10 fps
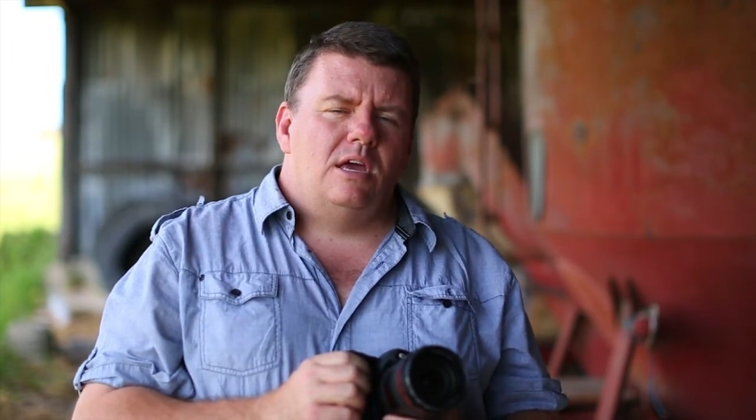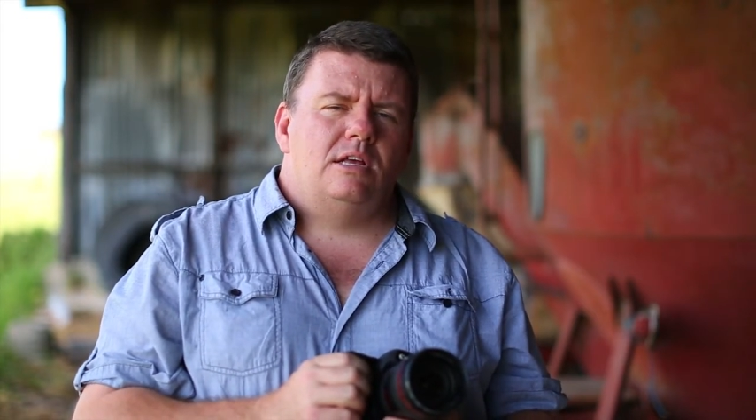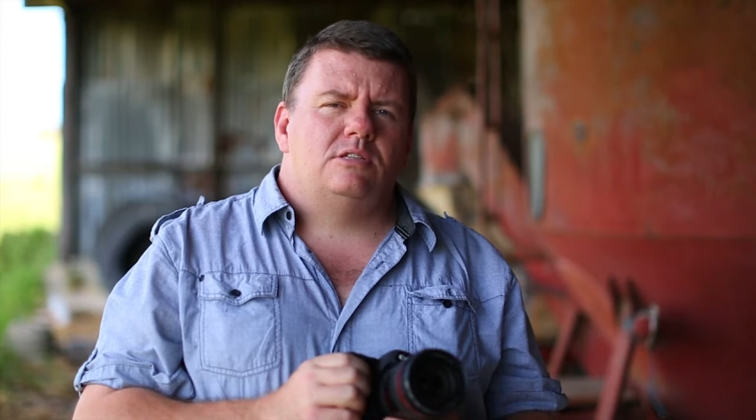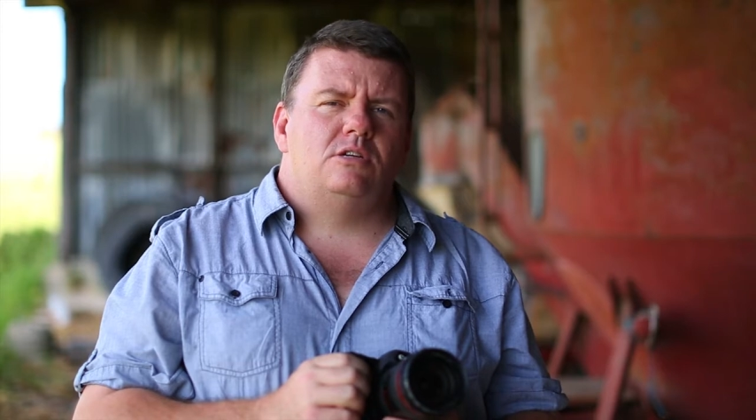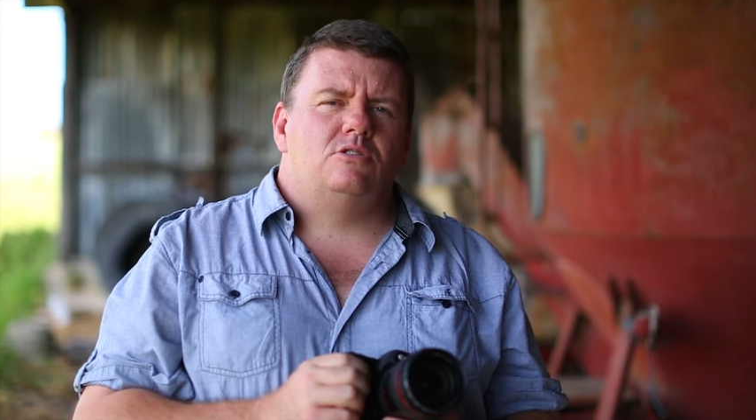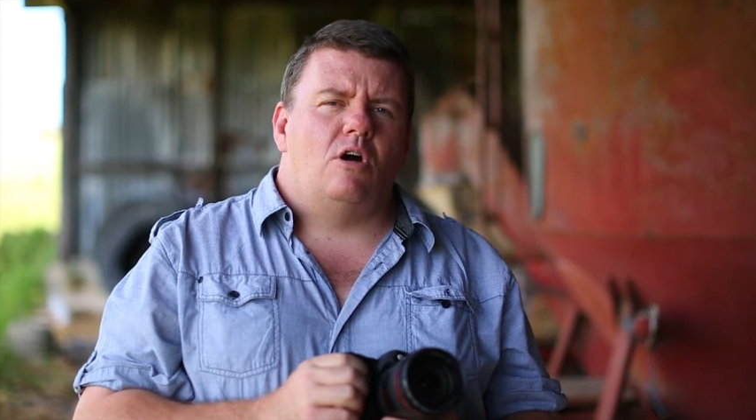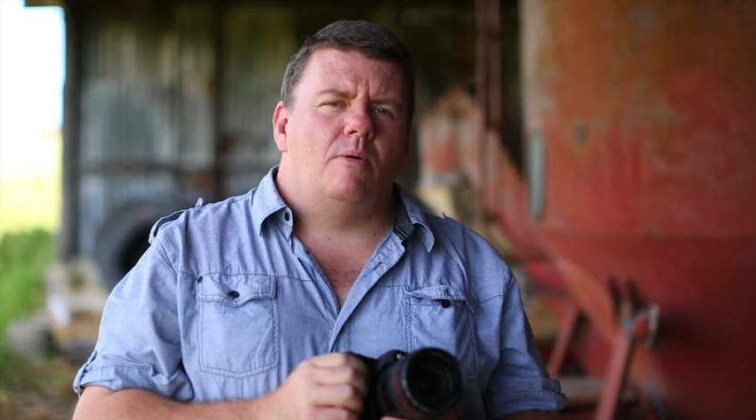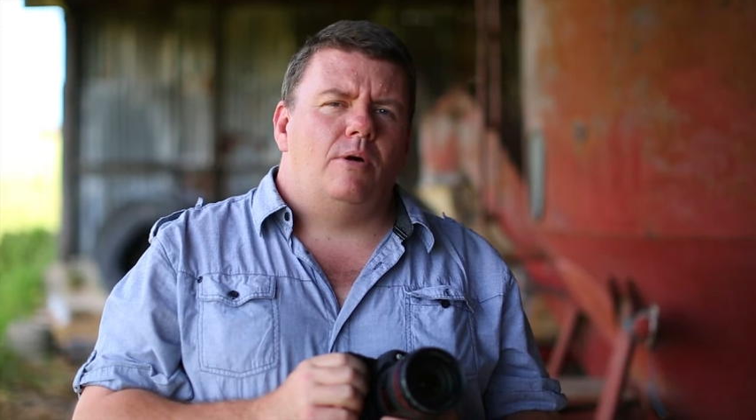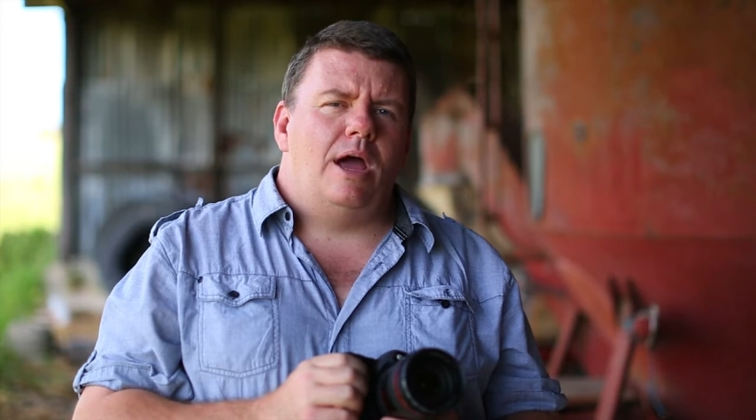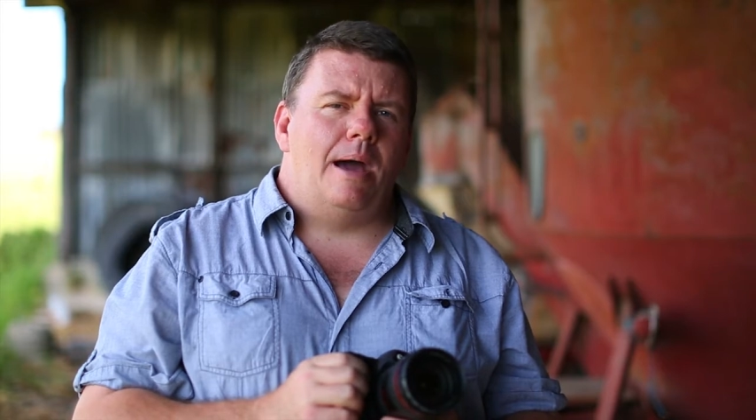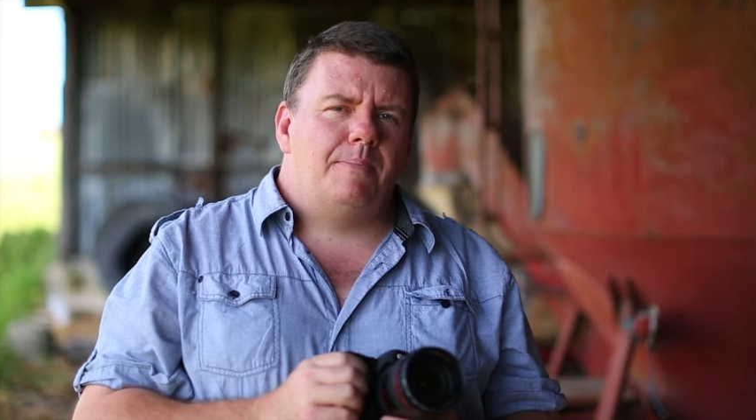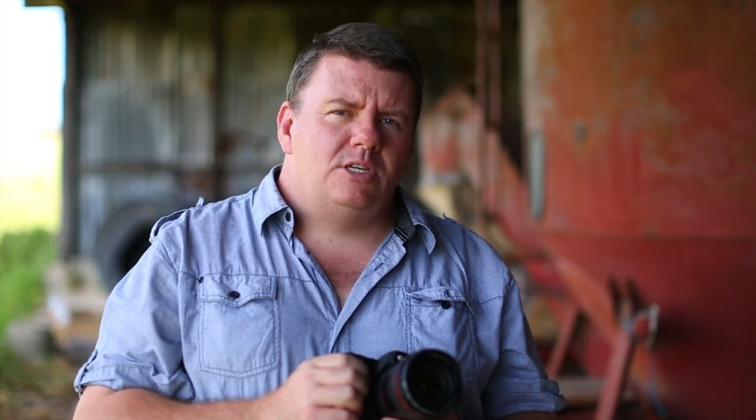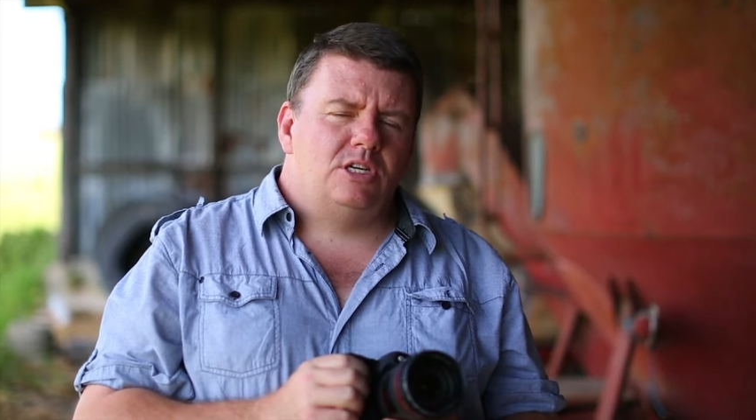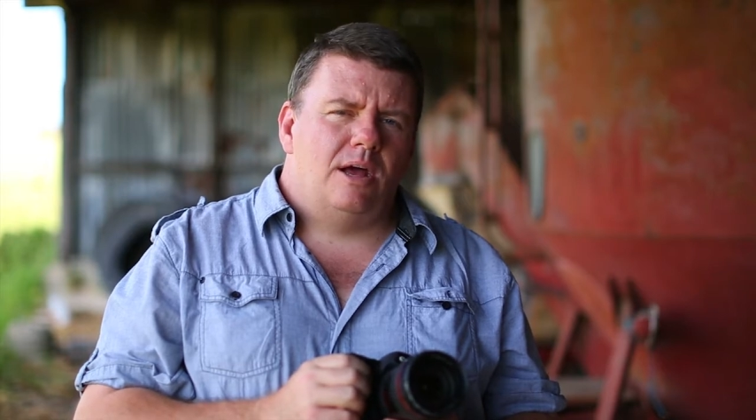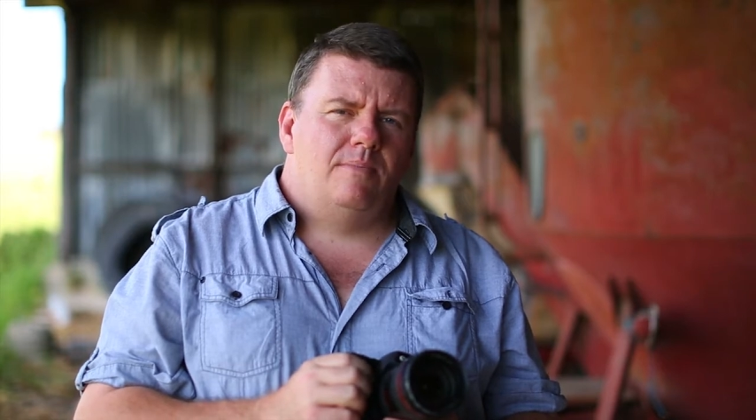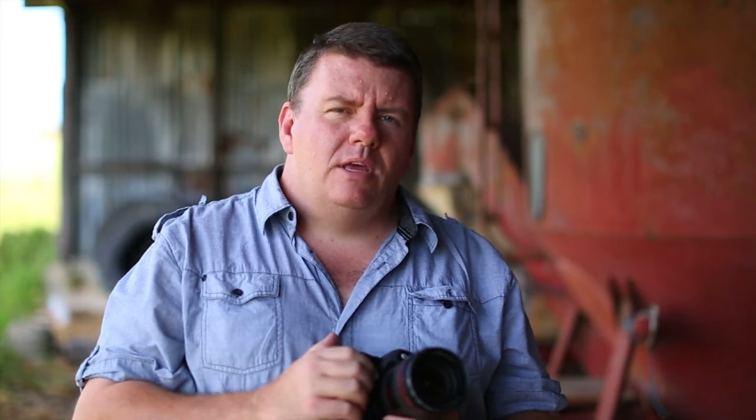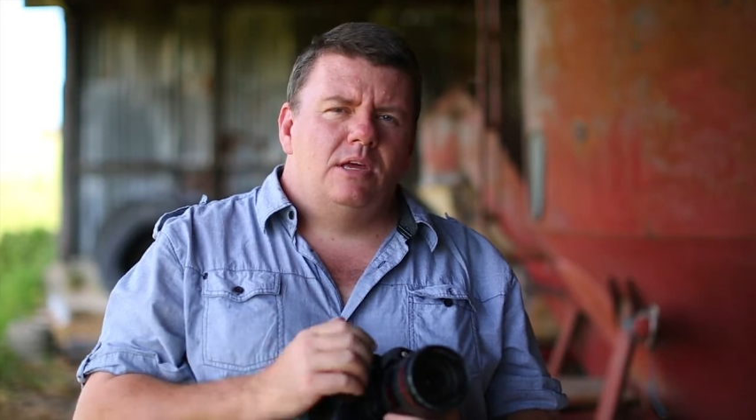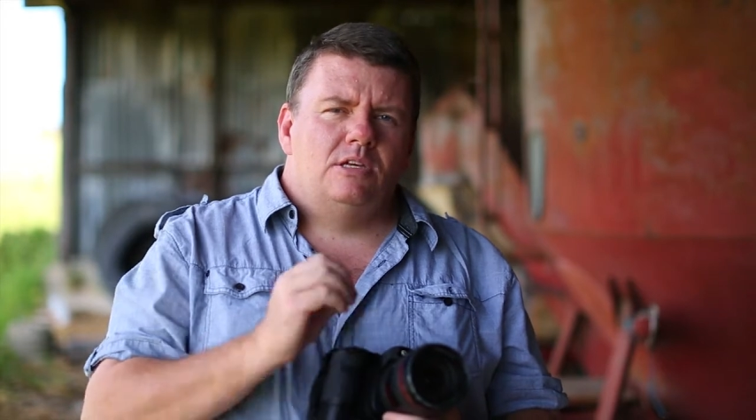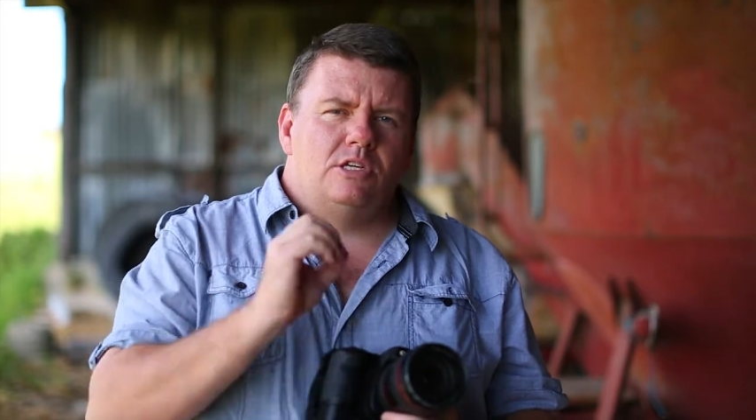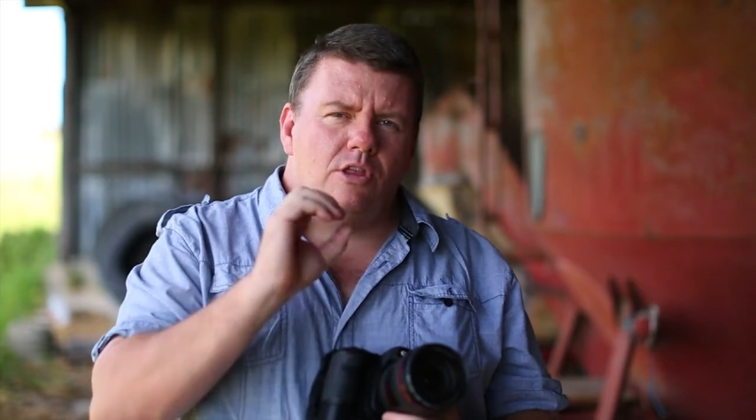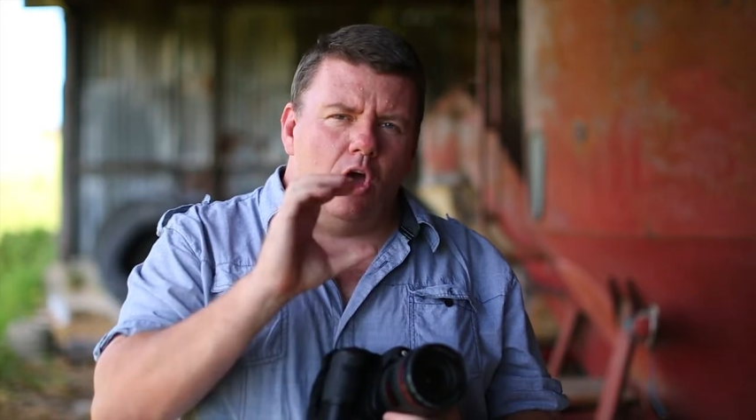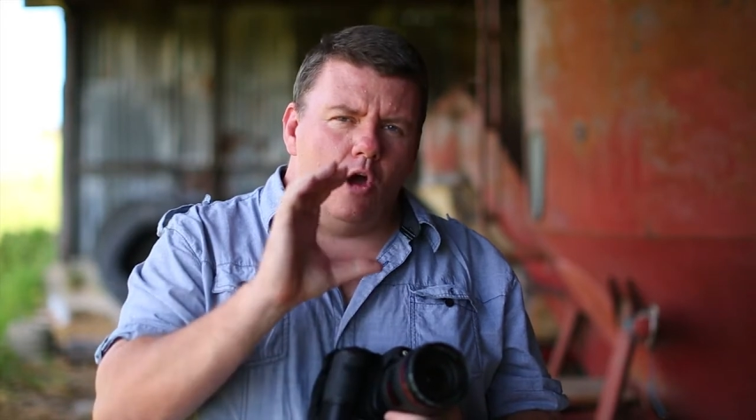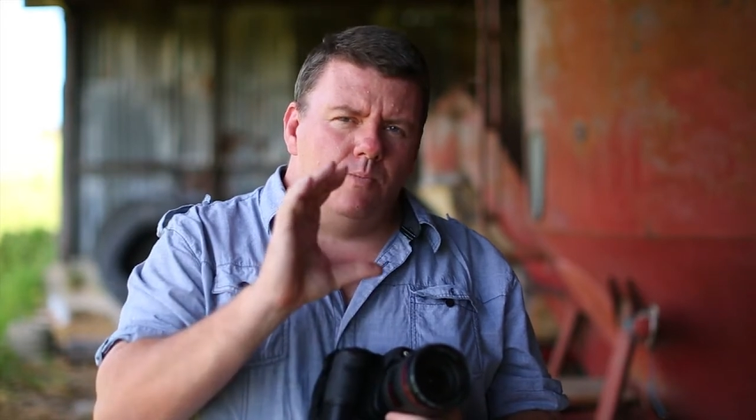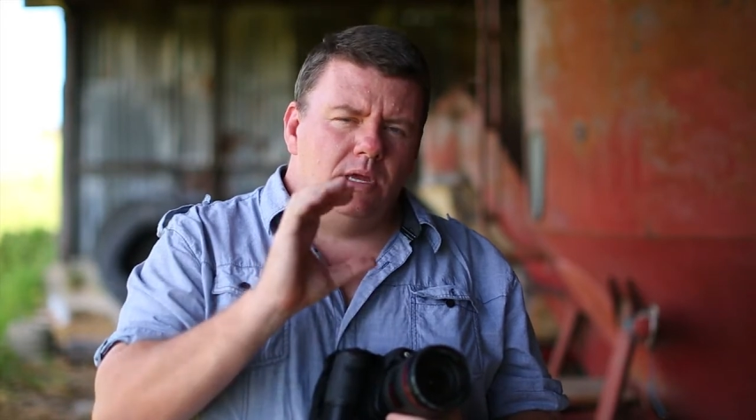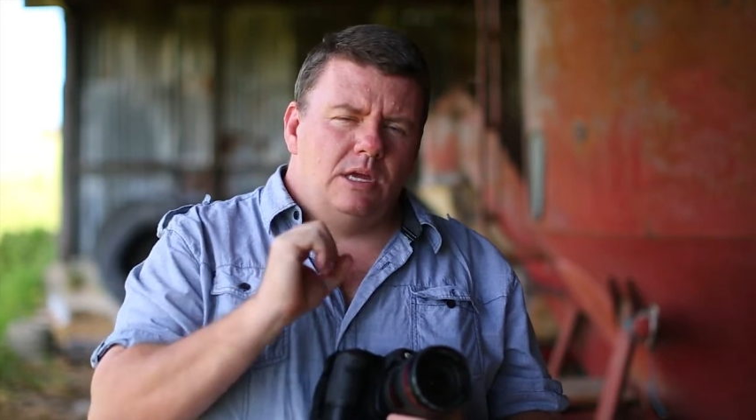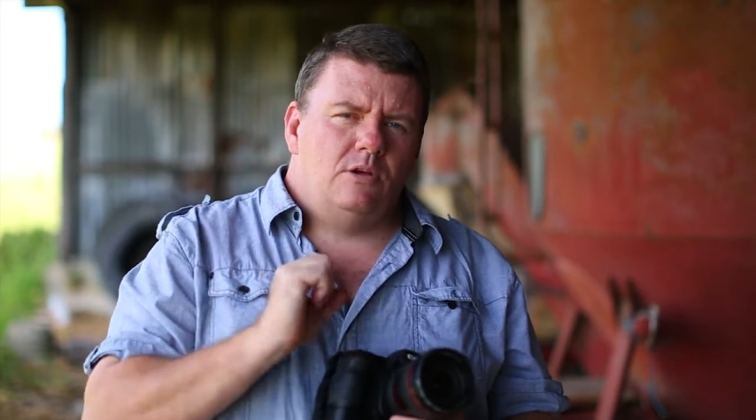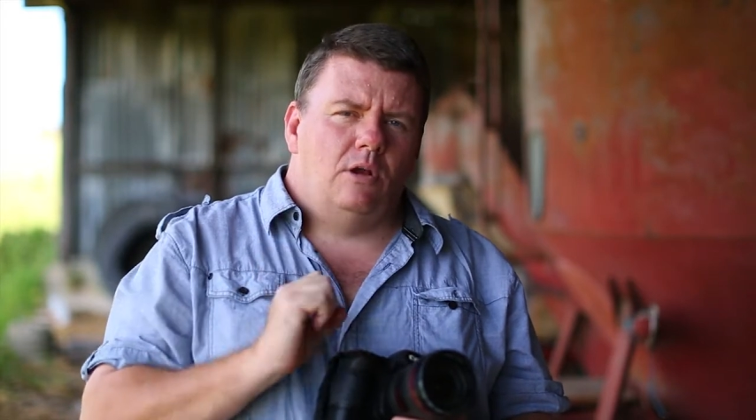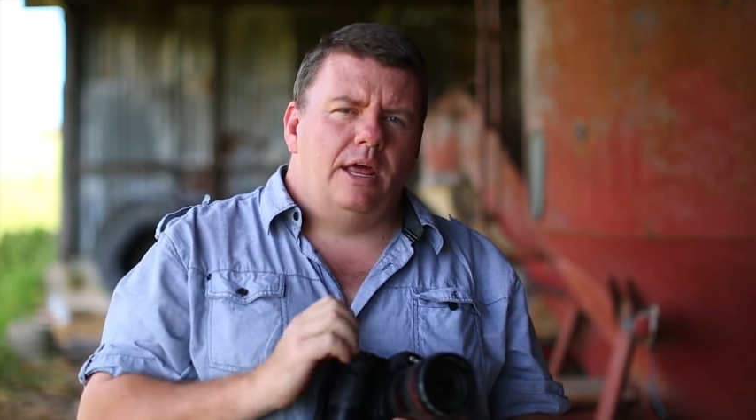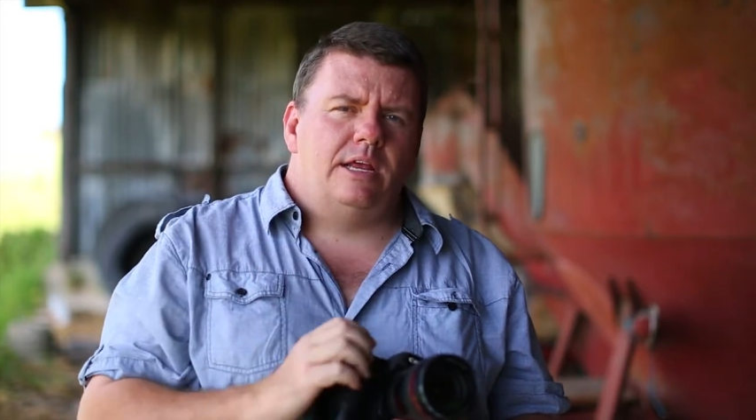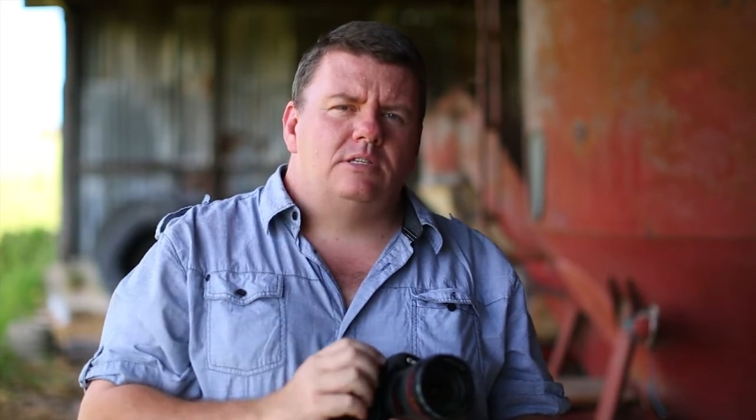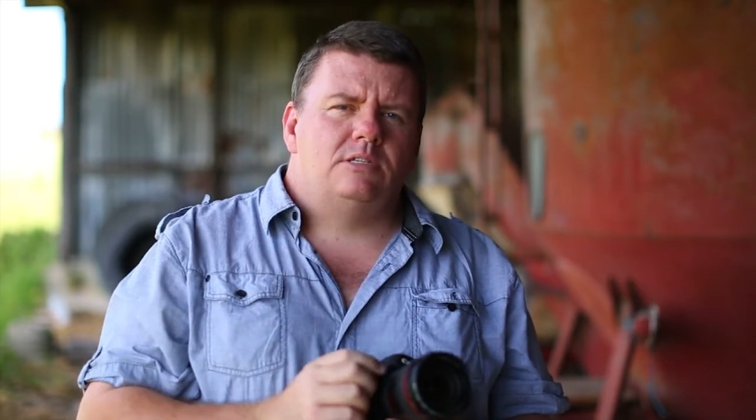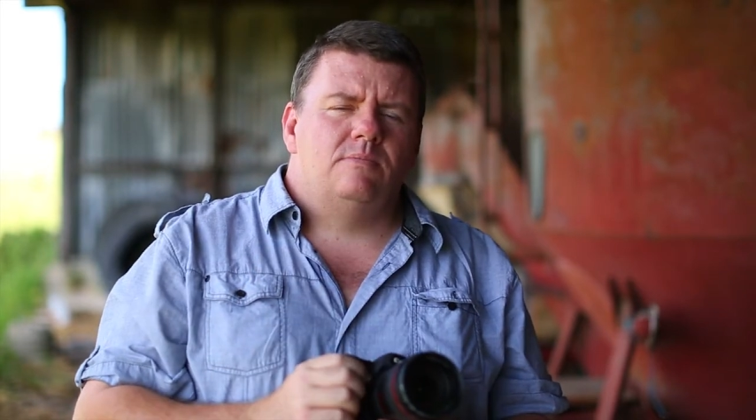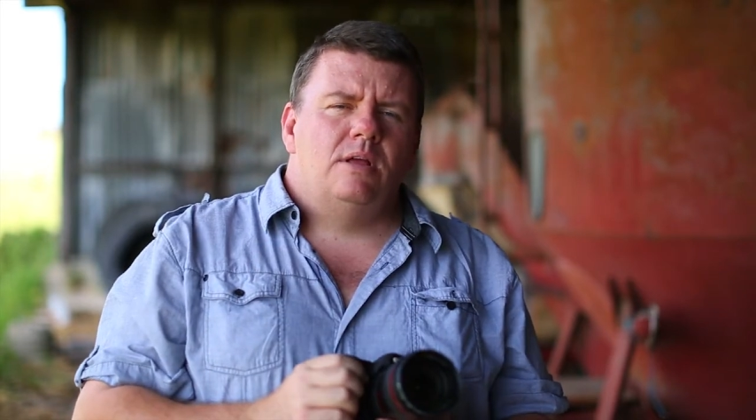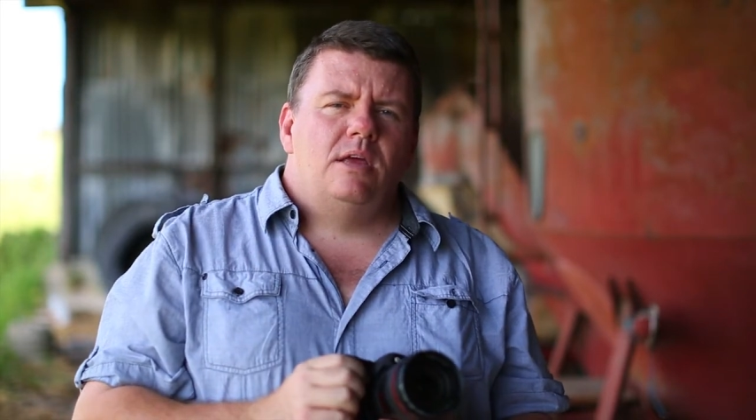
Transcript: It's controlled by aperture, so the opening in your lens.